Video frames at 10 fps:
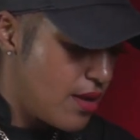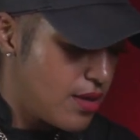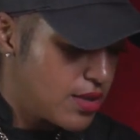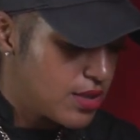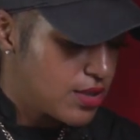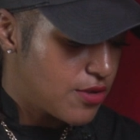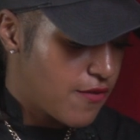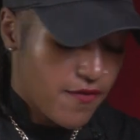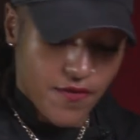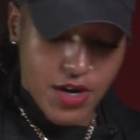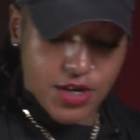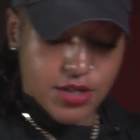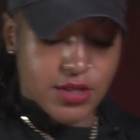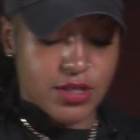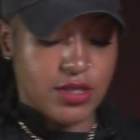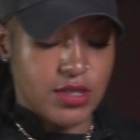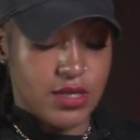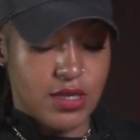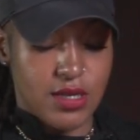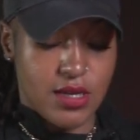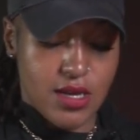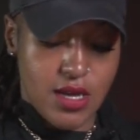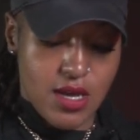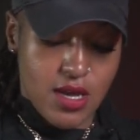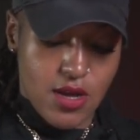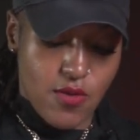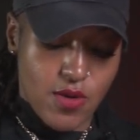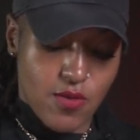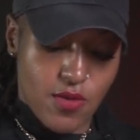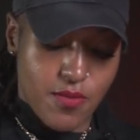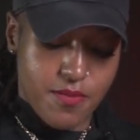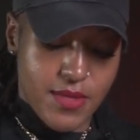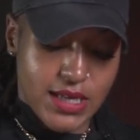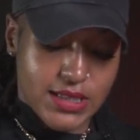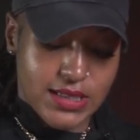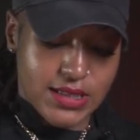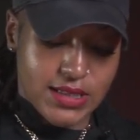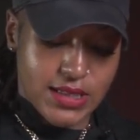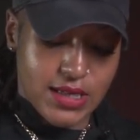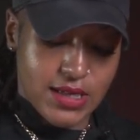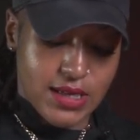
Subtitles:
So first we will mix